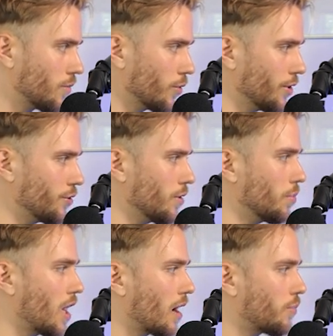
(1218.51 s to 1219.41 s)
We're going to do a
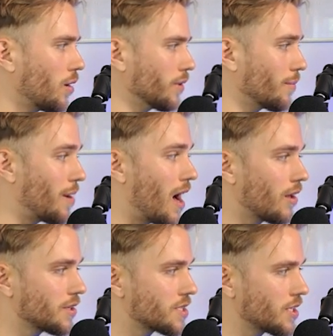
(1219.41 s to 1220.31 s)
block public
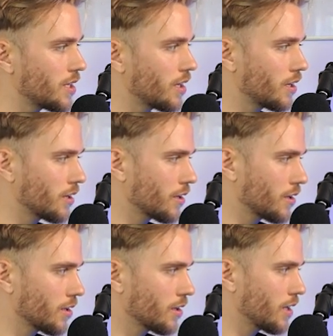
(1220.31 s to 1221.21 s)
policy.
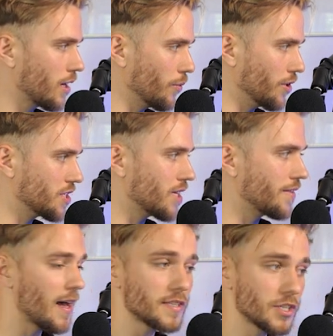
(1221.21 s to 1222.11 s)
We're going to set
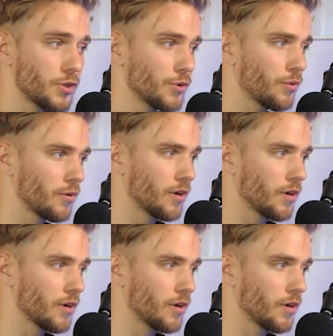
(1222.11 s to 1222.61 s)
that to true.